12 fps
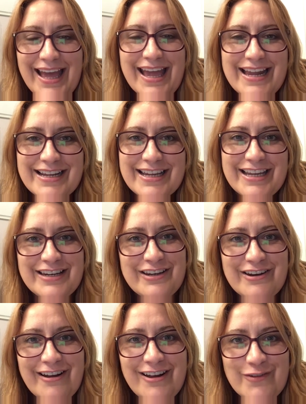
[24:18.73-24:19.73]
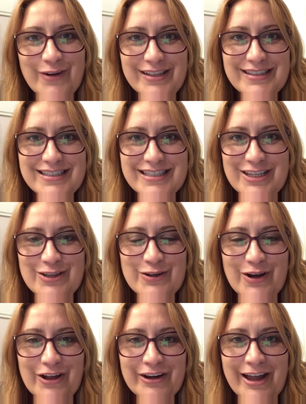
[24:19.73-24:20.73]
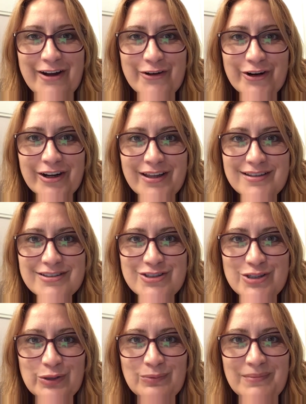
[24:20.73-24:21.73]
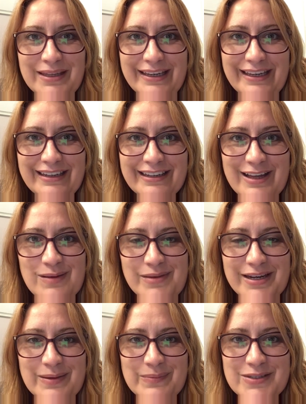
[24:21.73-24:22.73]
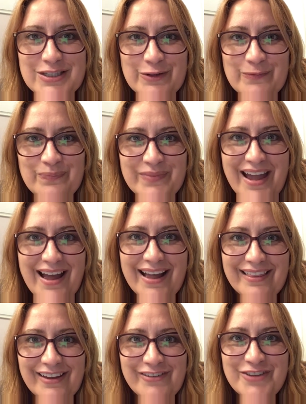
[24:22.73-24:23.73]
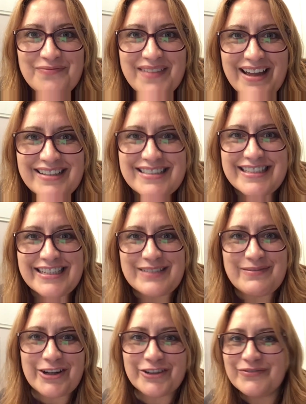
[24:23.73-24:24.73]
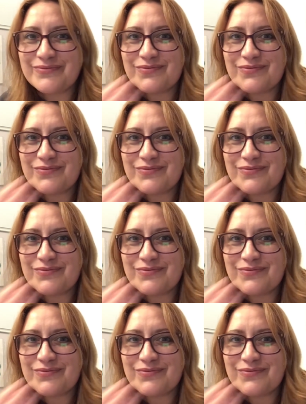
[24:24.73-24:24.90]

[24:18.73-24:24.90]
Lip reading: and I cannot wait to see you on our Zoom meeting coming up soon. I love you. I'll see you tomorrow.